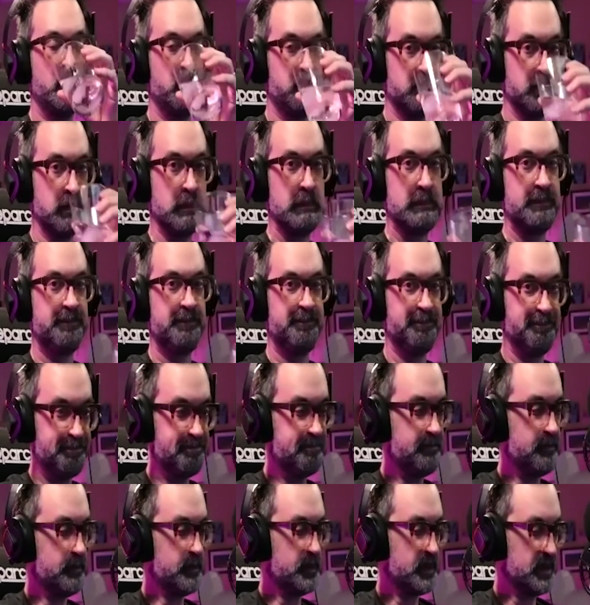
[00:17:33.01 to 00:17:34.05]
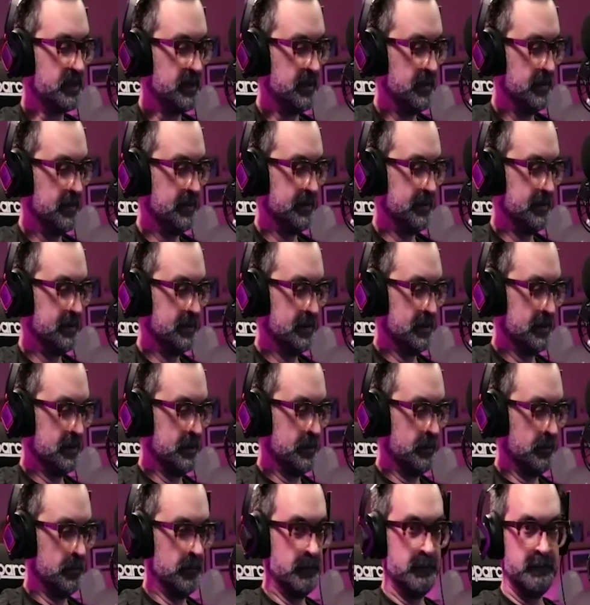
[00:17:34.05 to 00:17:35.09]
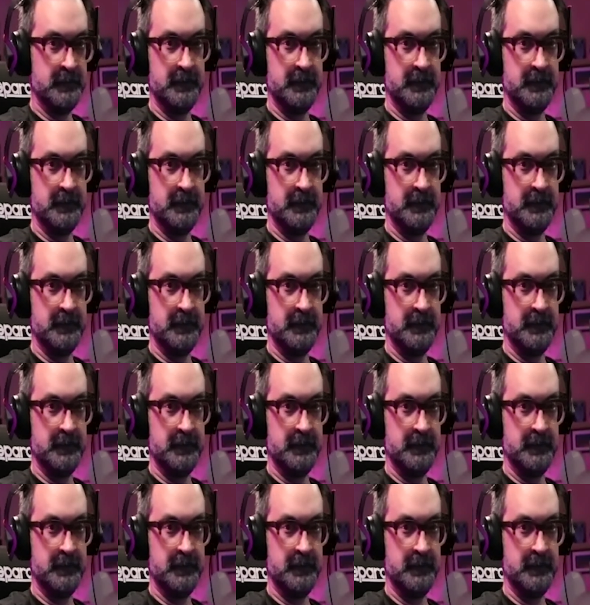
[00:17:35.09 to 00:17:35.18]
to, to think about like how we're going to physically